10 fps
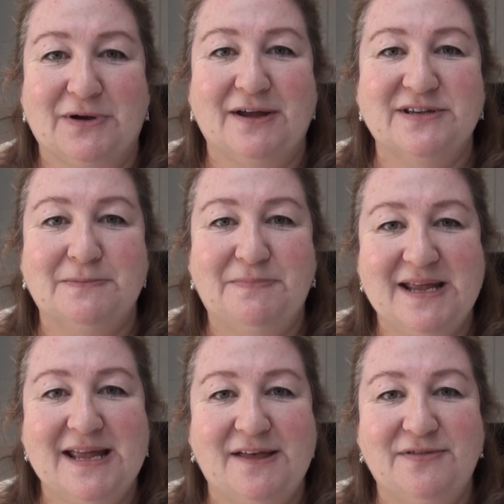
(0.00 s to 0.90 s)
we're going to
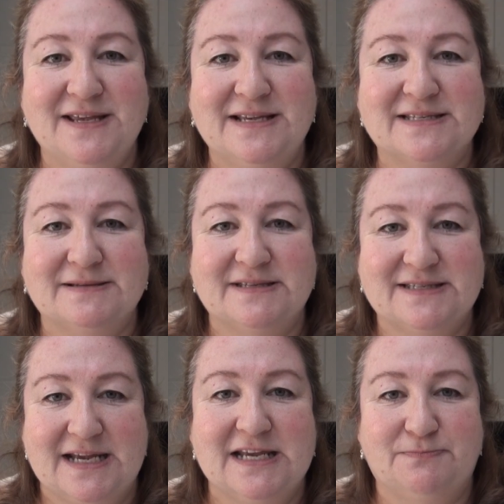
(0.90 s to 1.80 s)
be in these
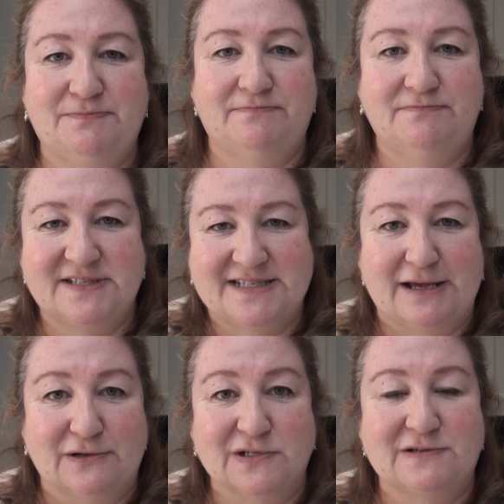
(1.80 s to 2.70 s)
seed
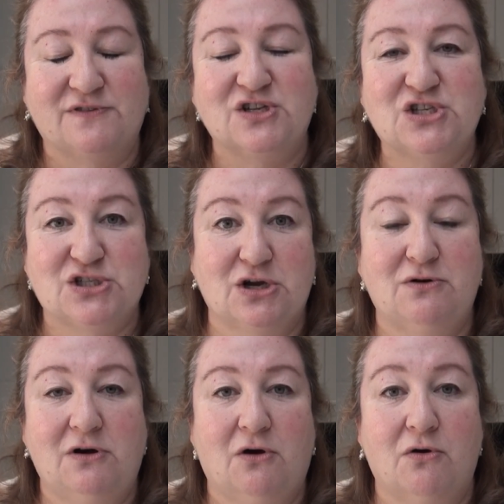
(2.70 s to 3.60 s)
cells for so
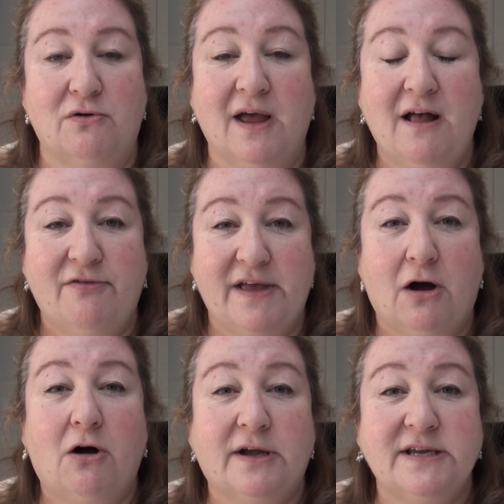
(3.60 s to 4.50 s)
long, they
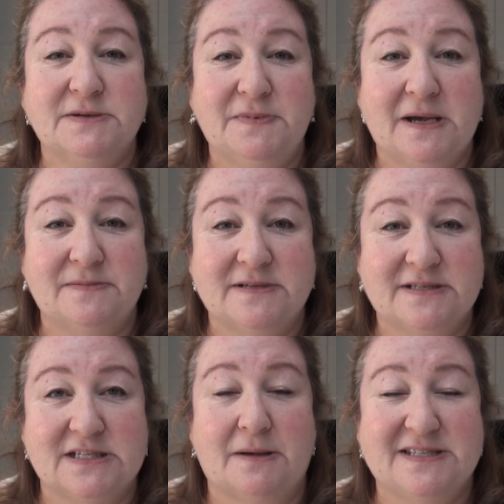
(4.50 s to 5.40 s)
are going to be up
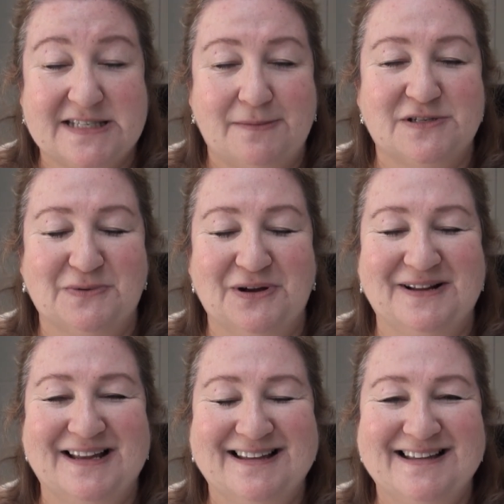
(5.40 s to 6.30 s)
susceptible.
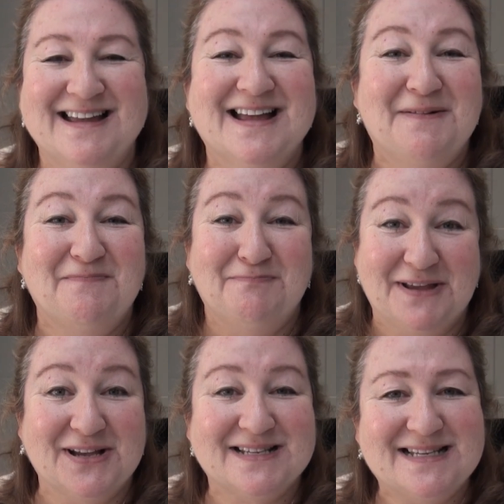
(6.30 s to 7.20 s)

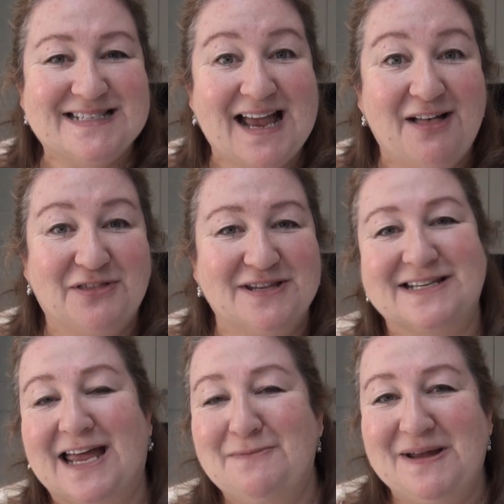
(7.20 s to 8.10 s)
Because Lisianthus
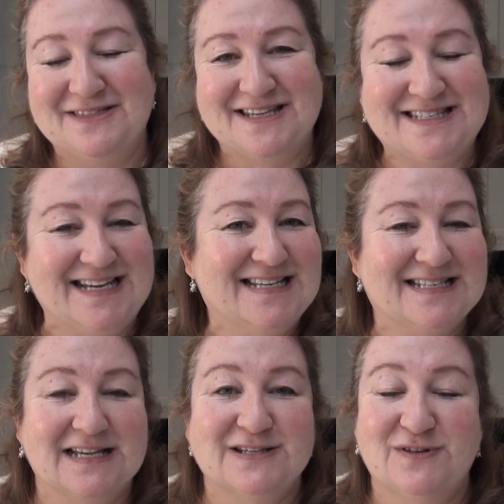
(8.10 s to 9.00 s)
are going to be in the seed
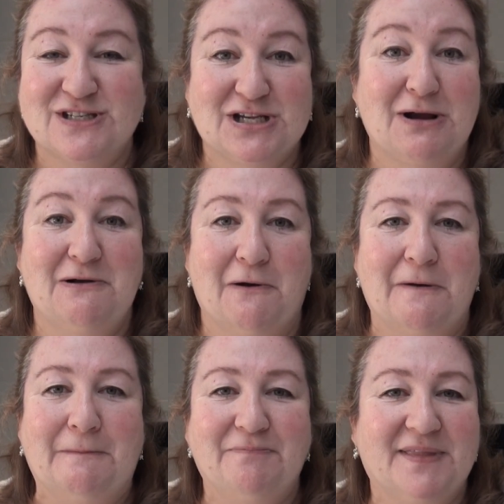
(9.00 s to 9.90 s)
cells for so
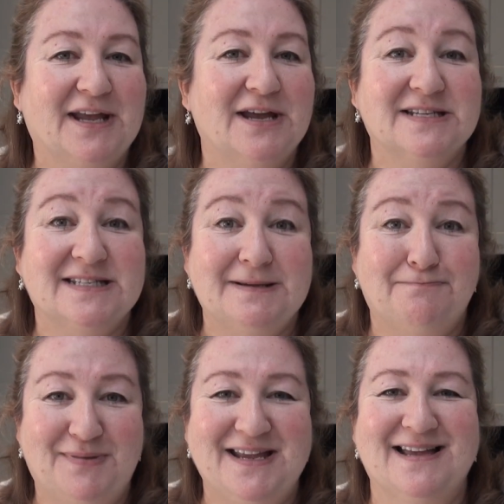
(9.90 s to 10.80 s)
long, they're going to
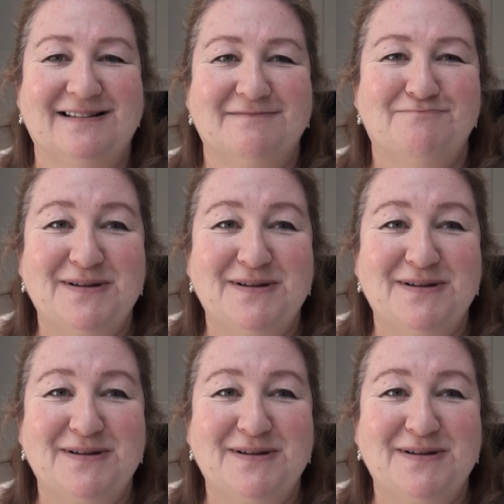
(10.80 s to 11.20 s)
be